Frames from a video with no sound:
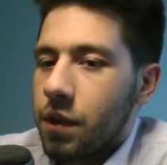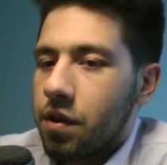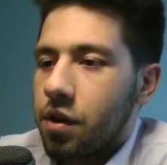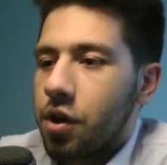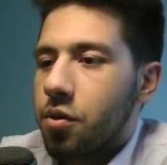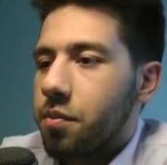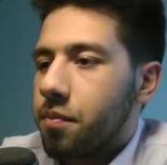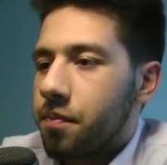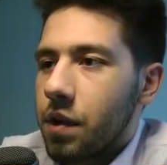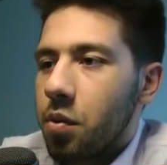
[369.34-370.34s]
That's cute.
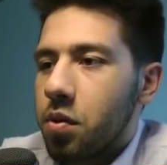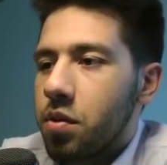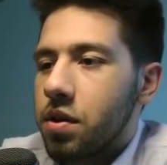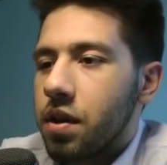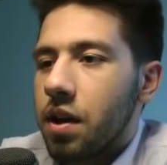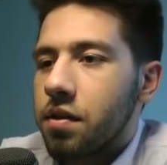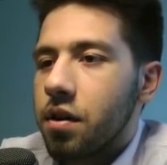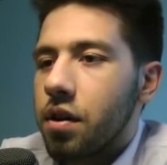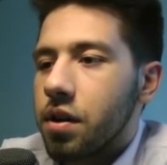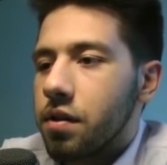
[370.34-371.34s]
I wonder what his last
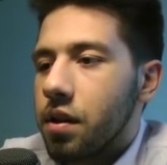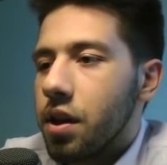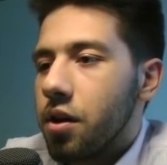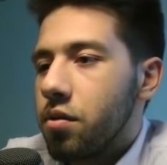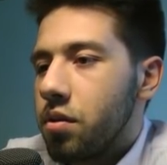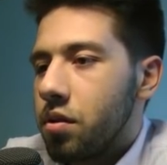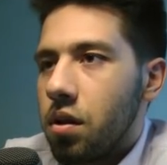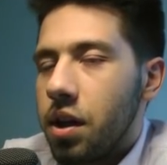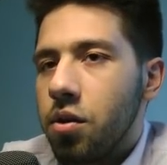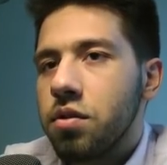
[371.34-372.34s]
card is. Leo?
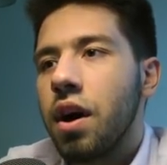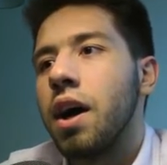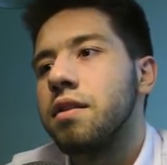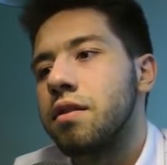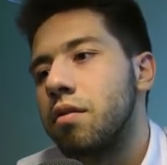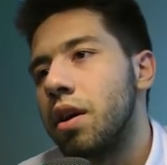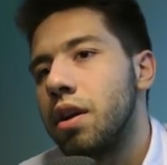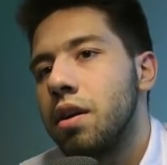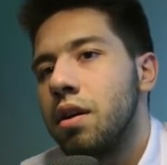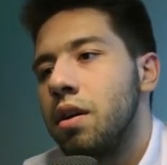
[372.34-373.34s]
Leo ties it,
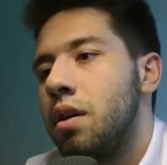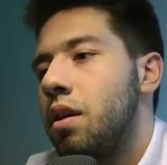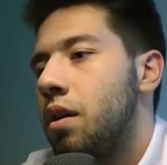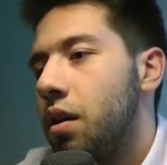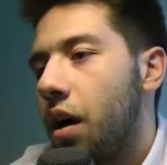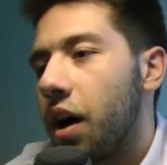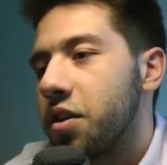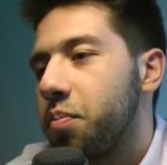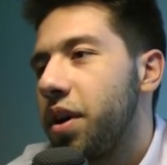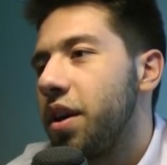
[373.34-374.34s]
right? Oh,
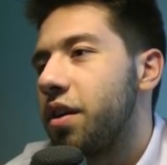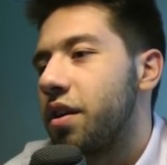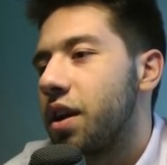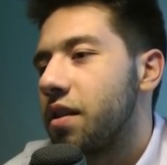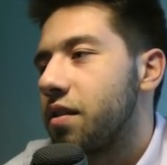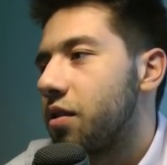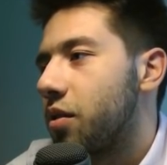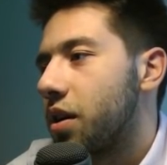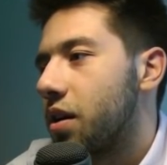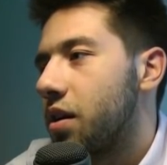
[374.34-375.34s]
it's Peter. That's
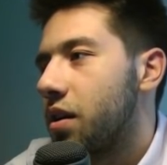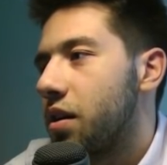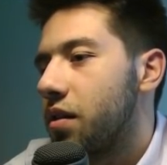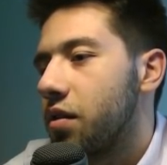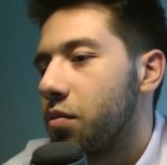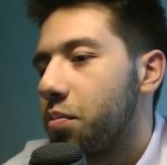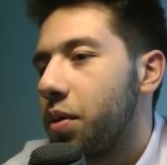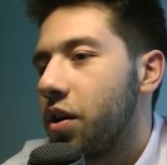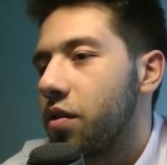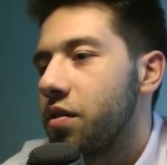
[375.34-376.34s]
annoying. So
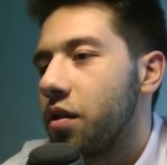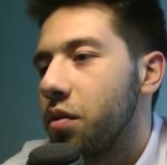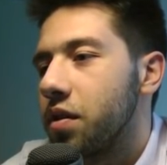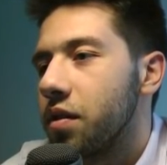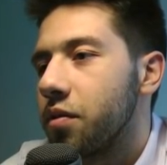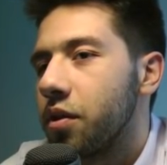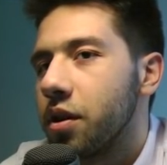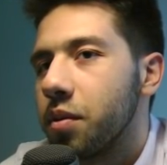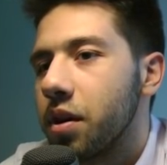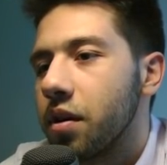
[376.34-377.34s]
Peter still wins it
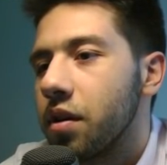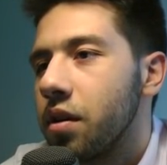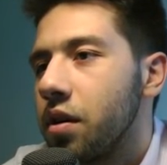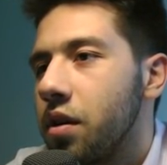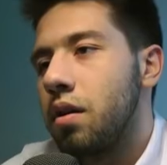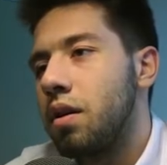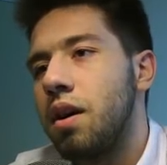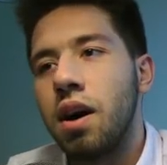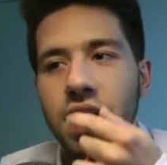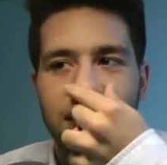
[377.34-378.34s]
for him here.
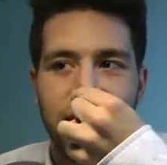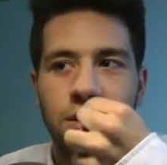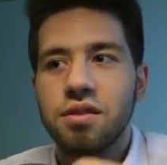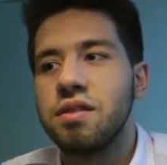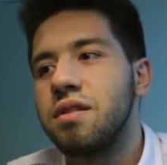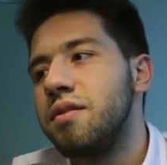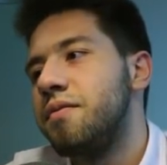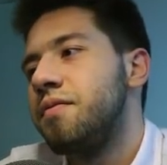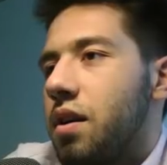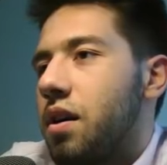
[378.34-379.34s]
Ah, that's close.
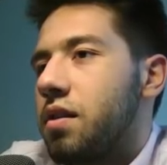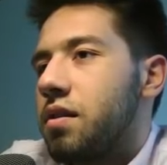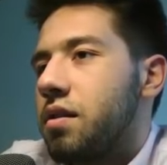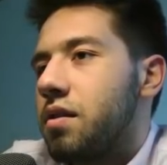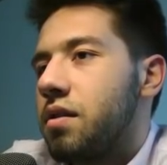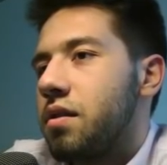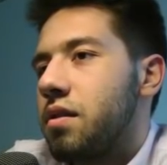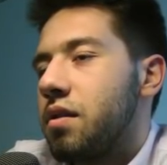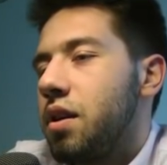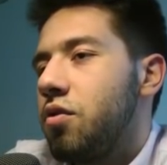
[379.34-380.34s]
Huh.
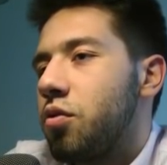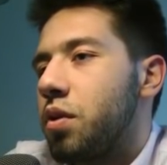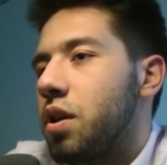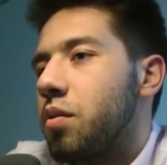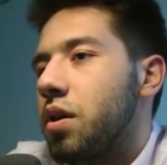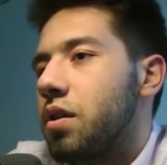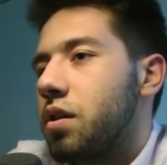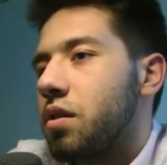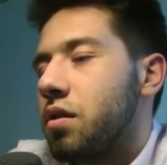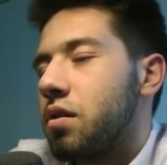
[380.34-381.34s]
He drew really well there.